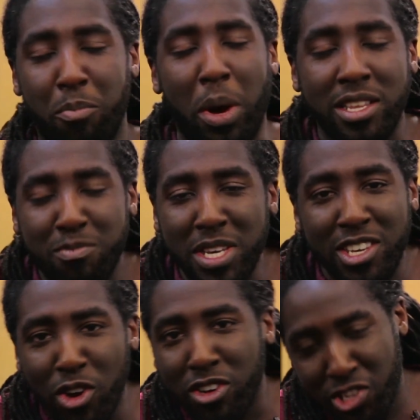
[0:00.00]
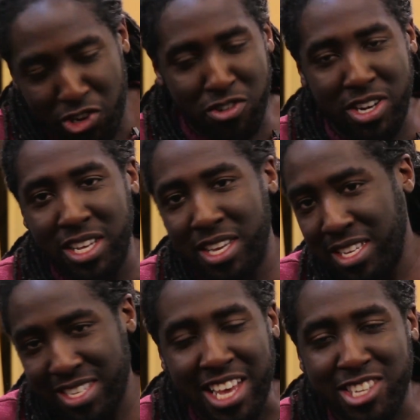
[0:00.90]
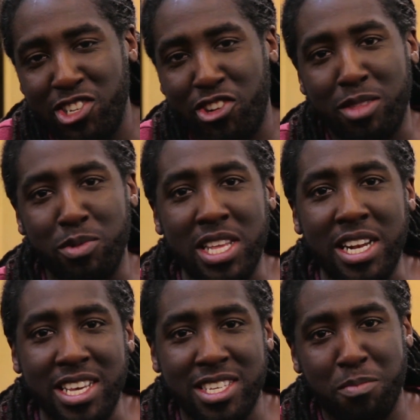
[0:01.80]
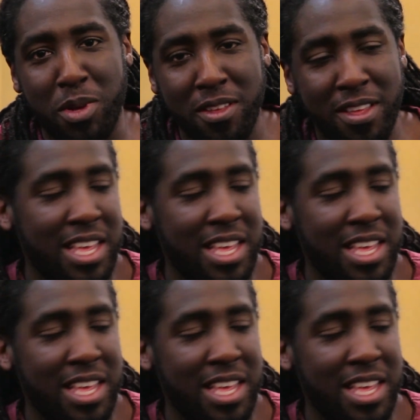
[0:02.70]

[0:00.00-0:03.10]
But it's me, yours truly, Sexy Dread with the list.